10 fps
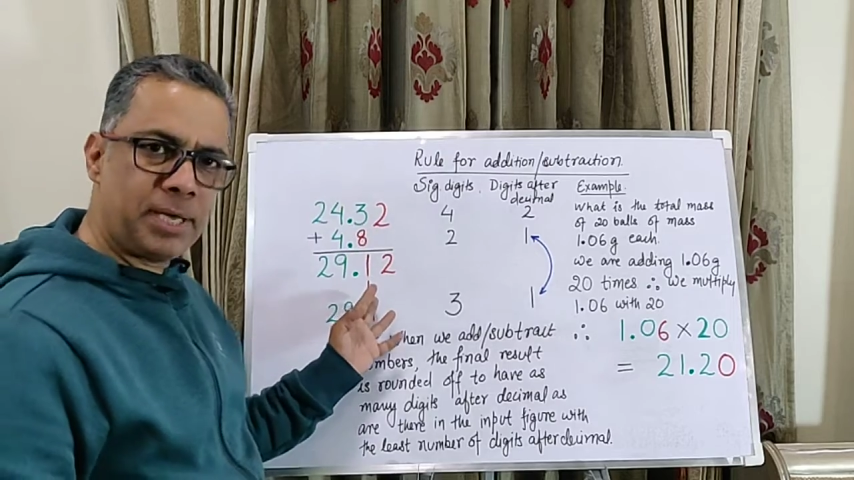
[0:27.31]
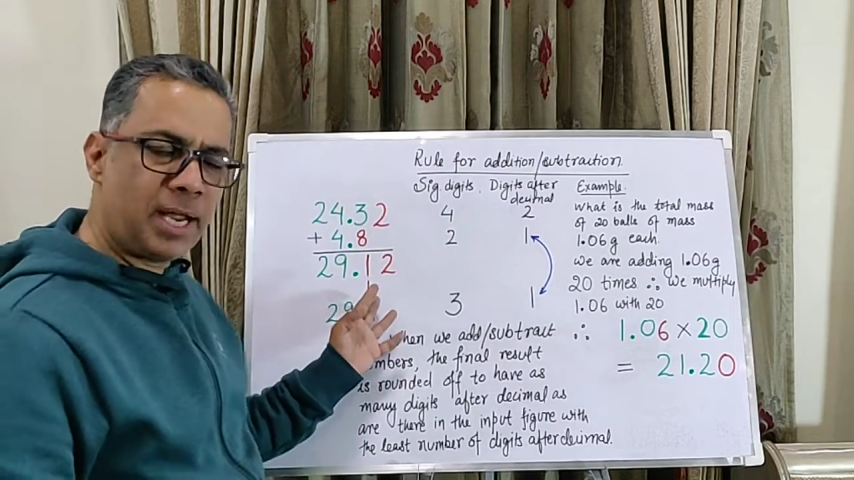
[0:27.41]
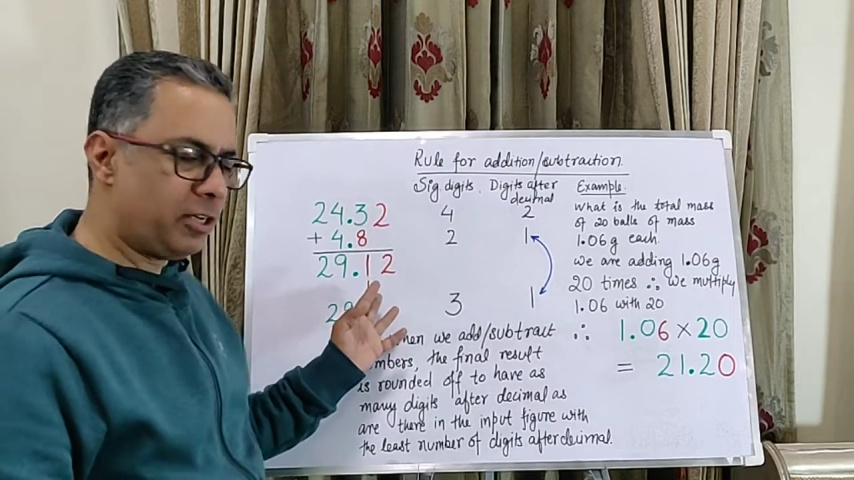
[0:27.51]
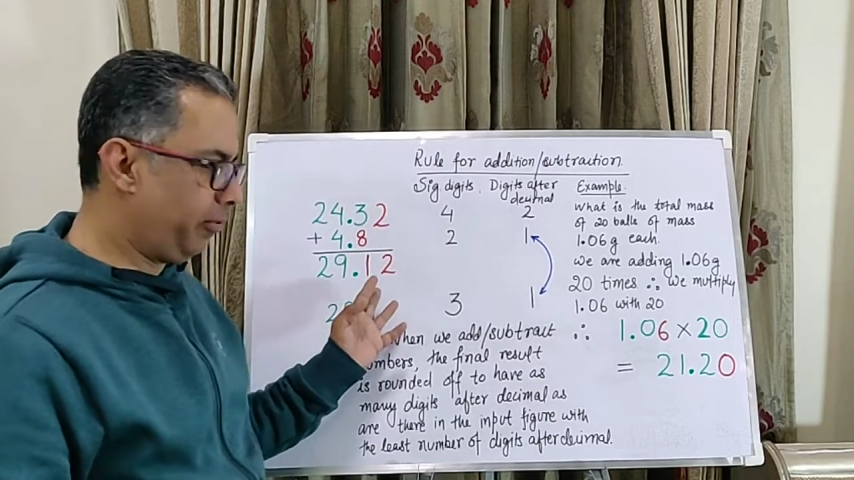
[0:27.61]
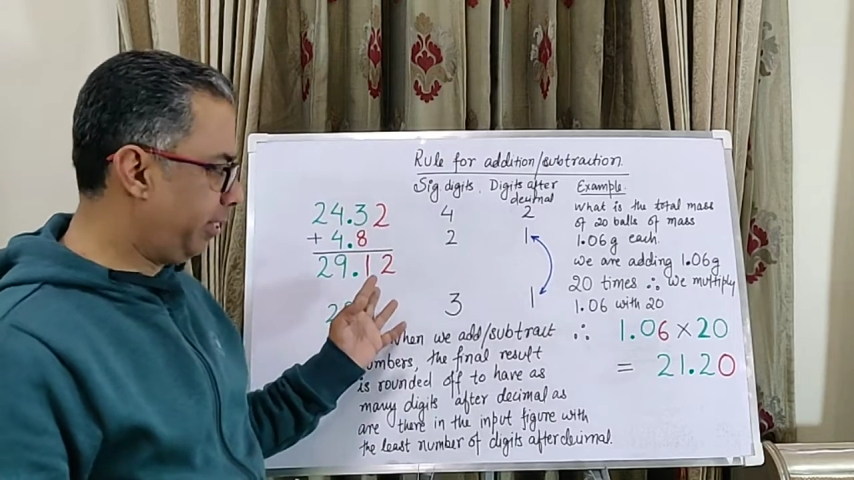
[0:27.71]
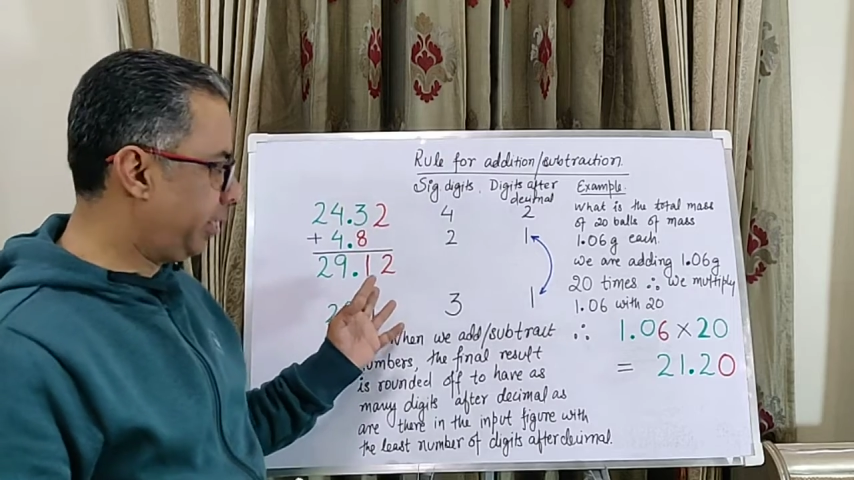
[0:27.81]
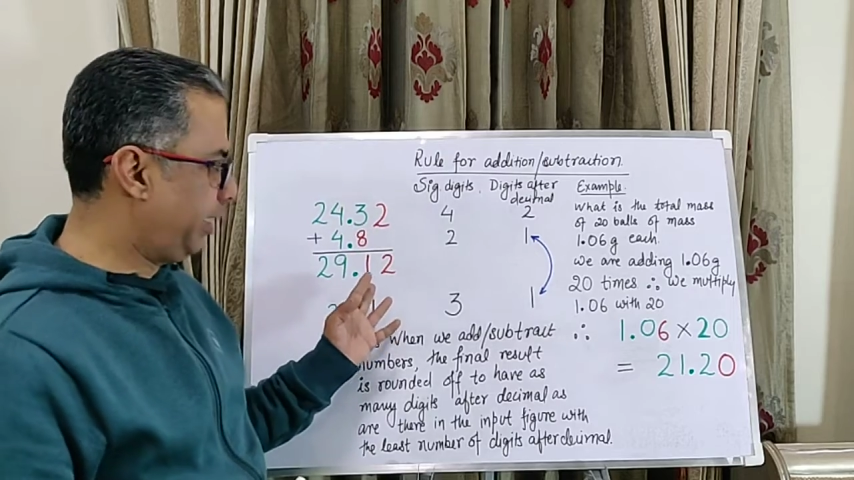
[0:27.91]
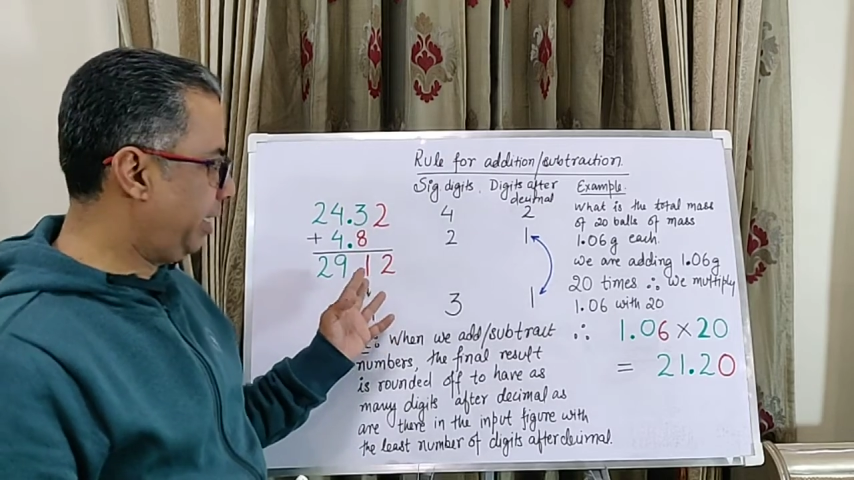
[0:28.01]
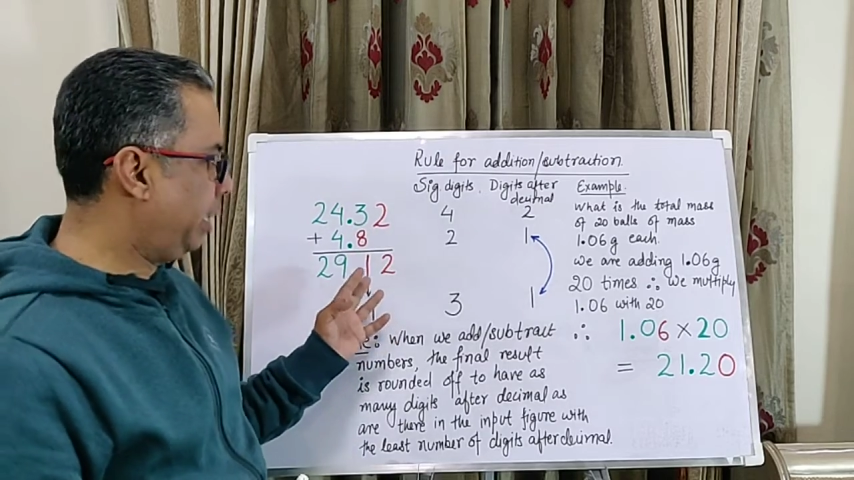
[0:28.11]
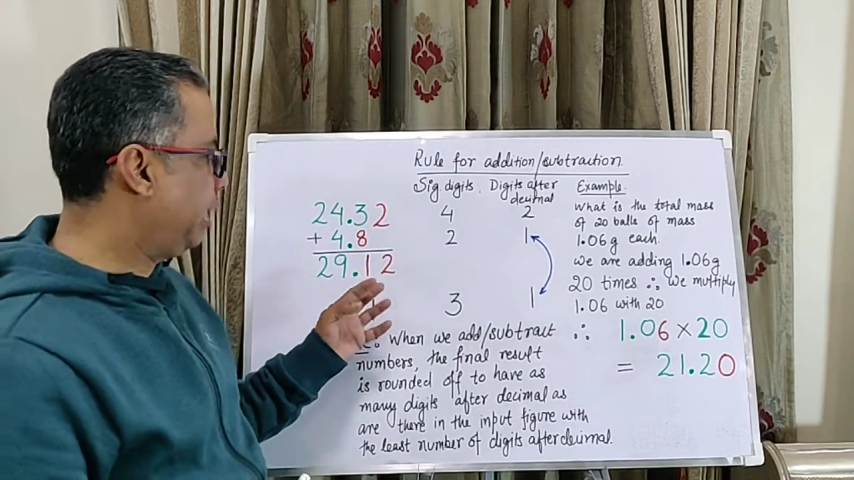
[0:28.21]
and you will
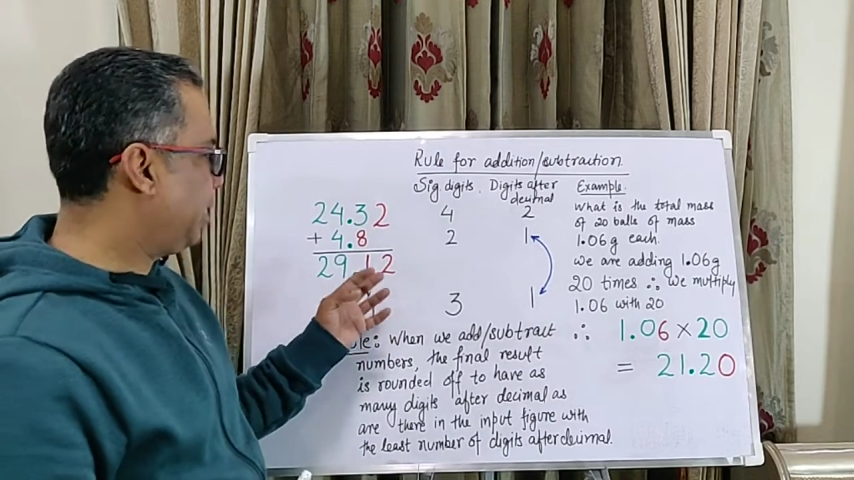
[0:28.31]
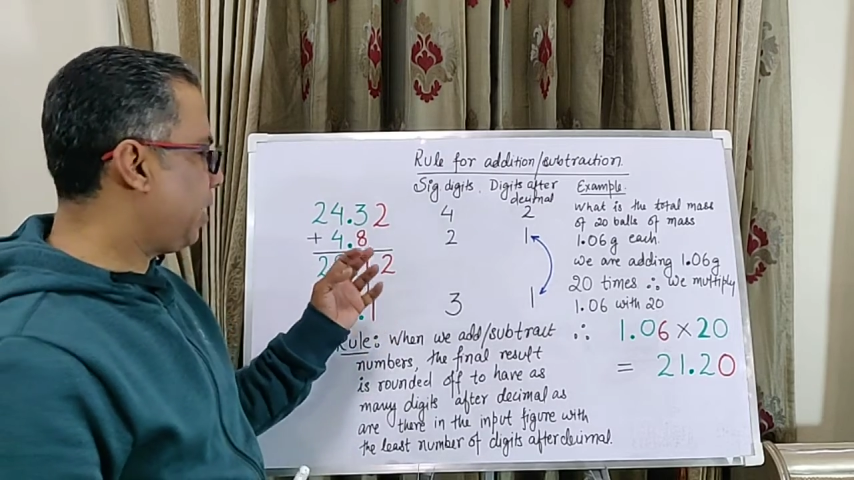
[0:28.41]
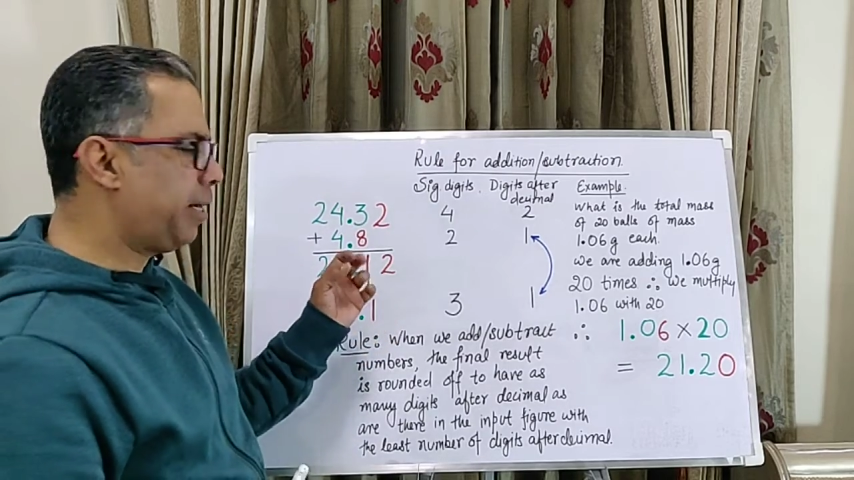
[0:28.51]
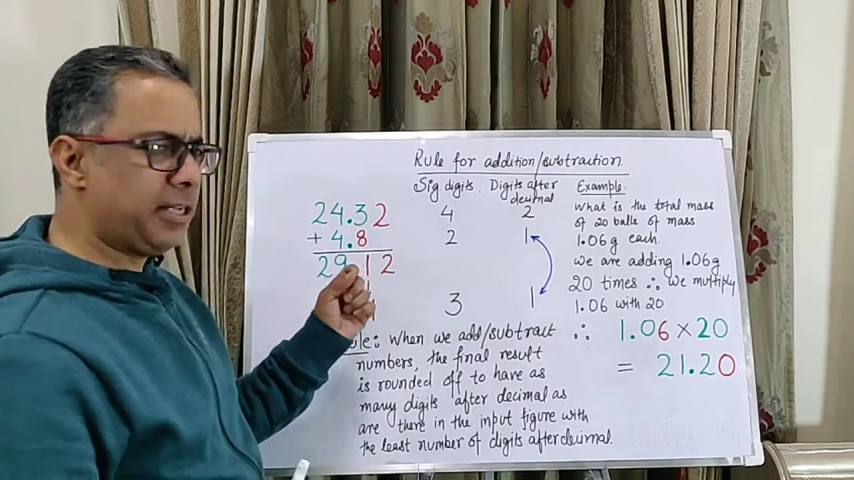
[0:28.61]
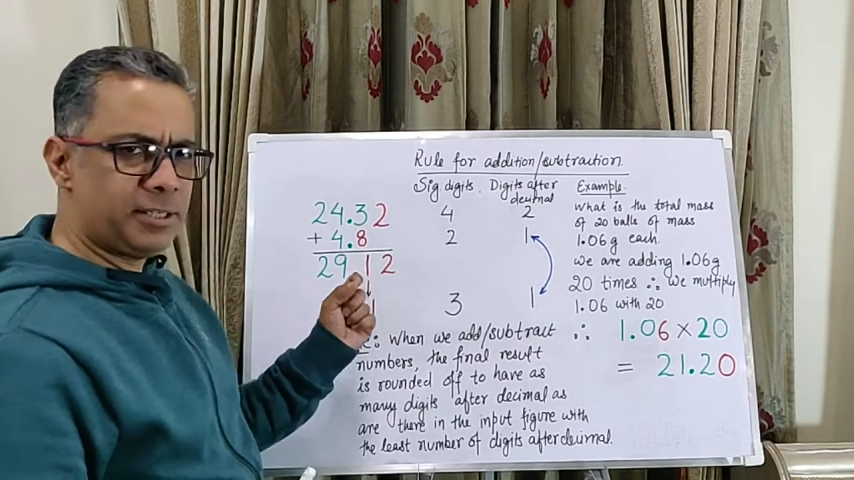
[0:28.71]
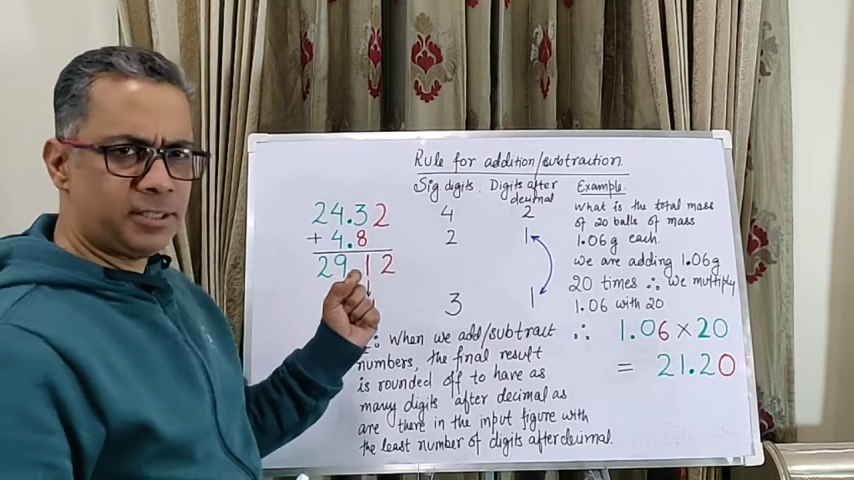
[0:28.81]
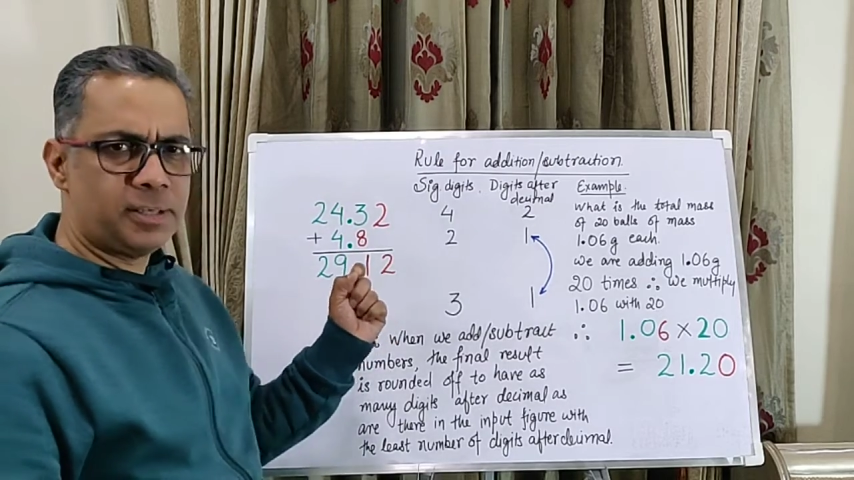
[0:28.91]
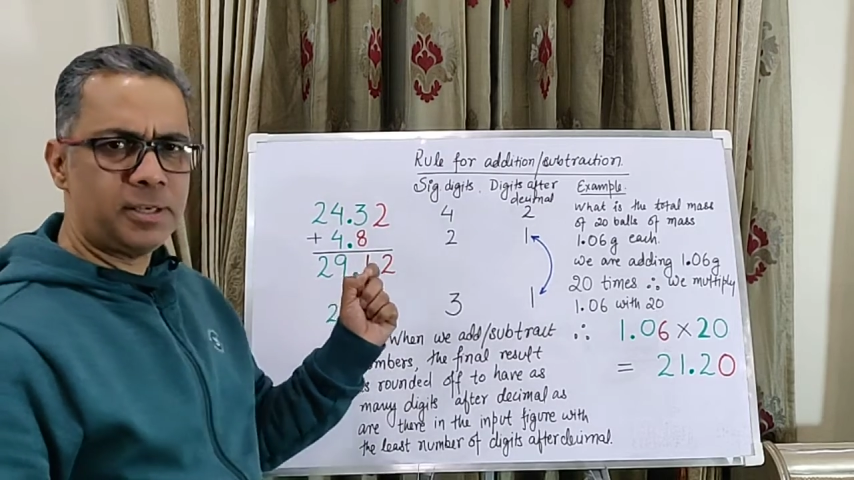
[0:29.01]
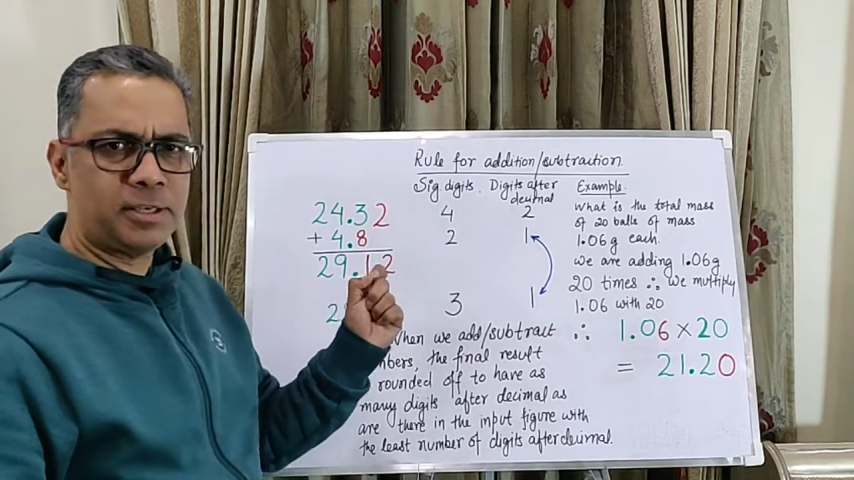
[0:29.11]
see that it is